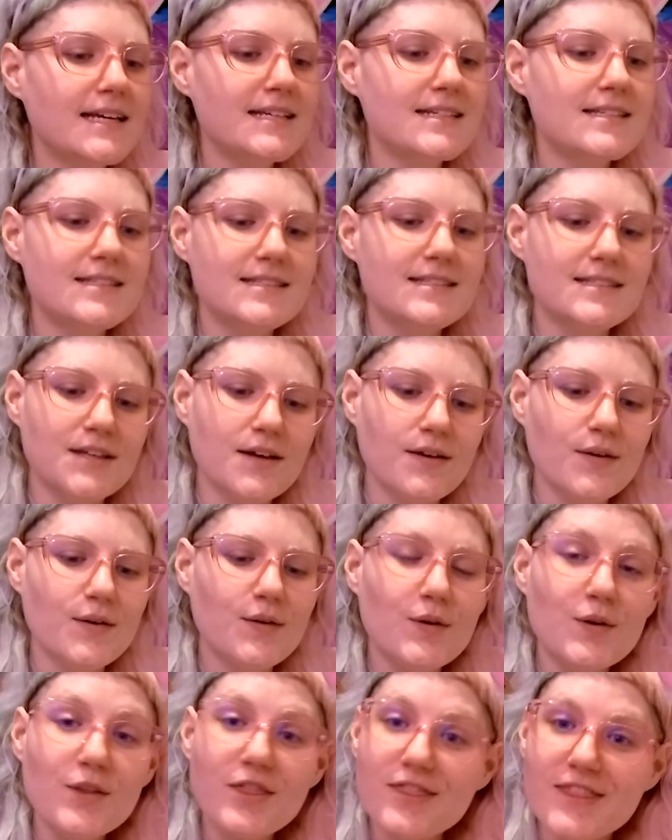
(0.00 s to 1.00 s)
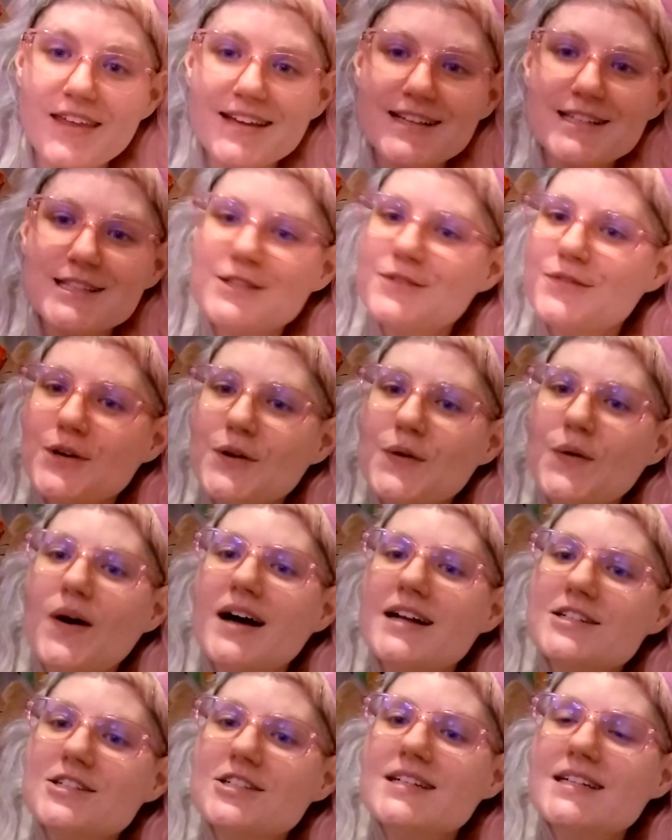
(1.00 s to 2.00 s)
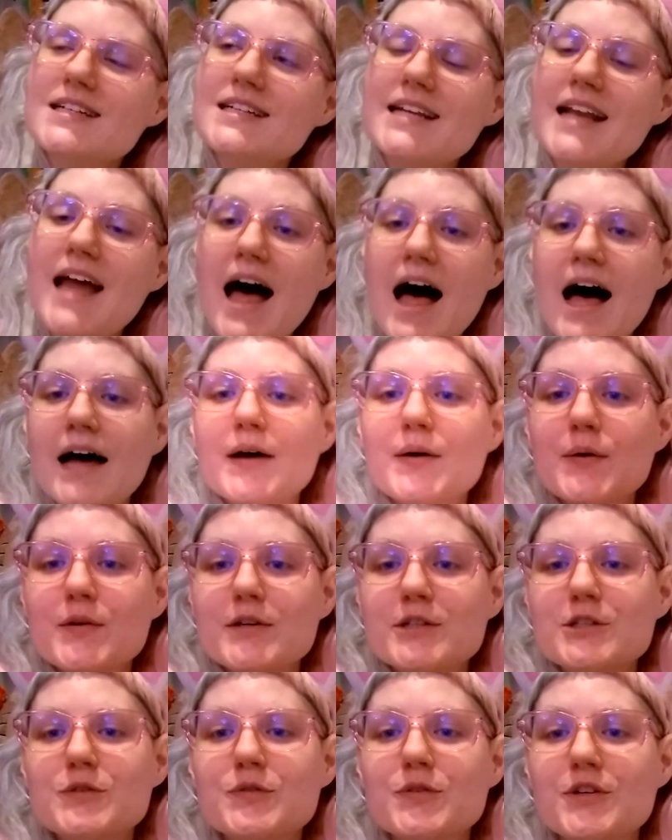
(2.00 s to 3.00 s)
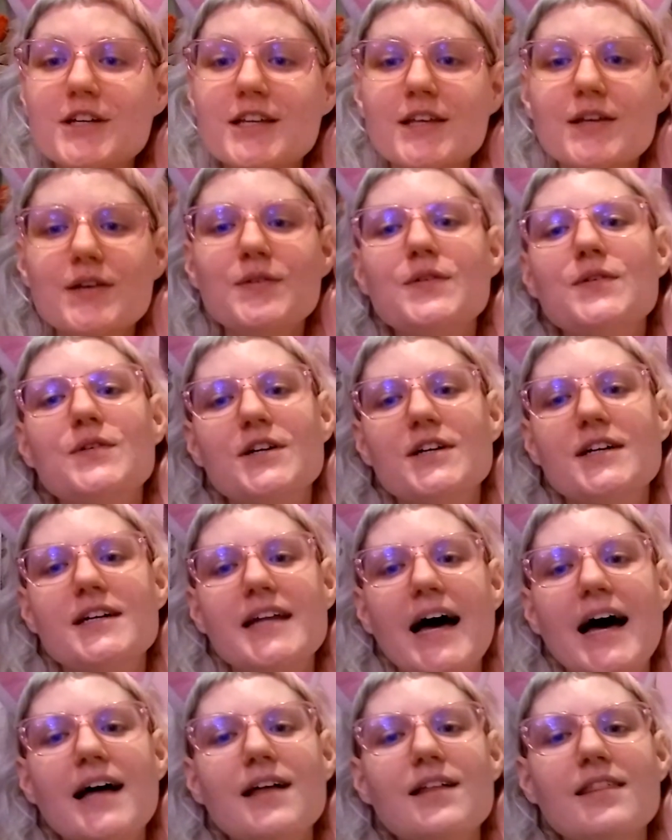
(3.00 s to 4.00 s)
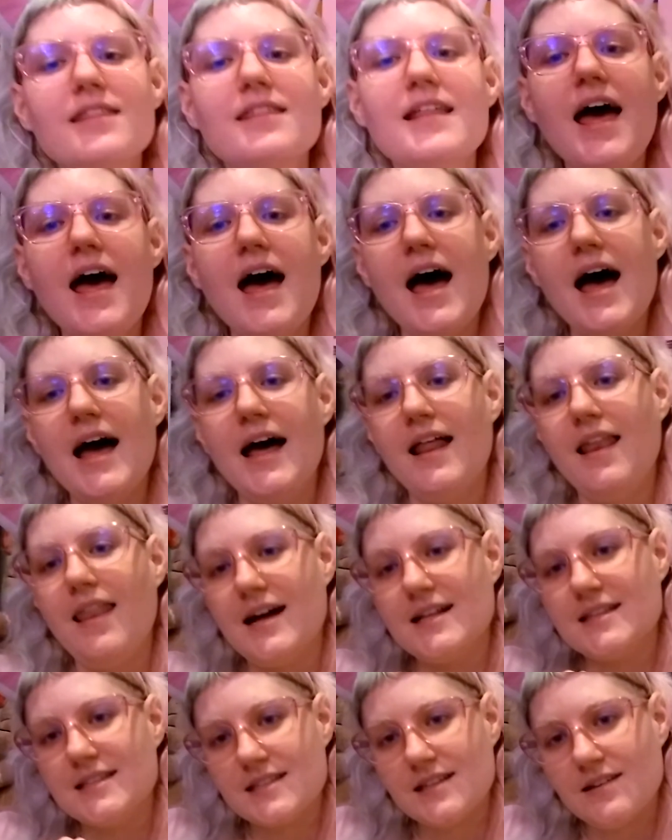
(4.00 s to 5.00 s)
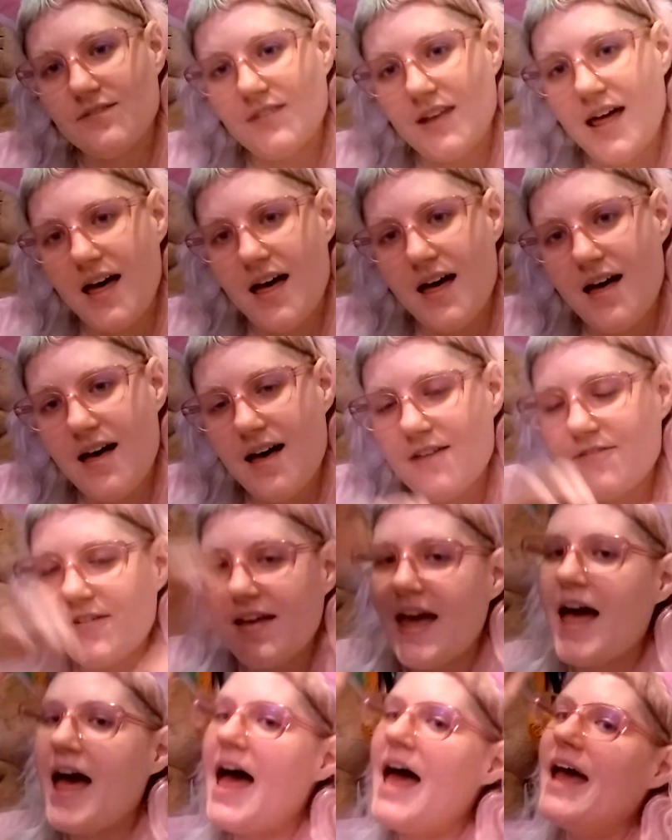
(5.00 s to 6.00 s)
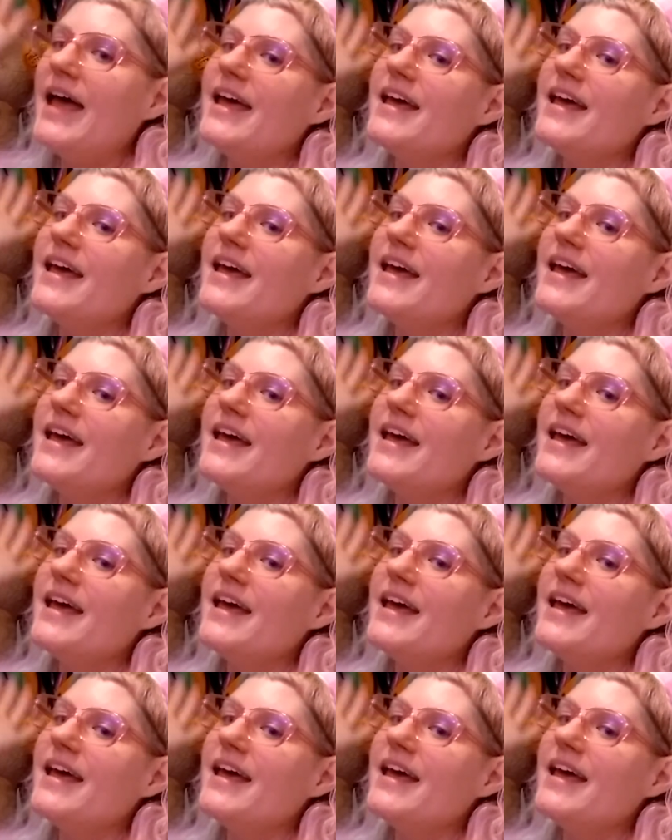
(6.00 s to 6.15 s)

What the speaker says: So thanks for watching. I wish for you good health and lots of love and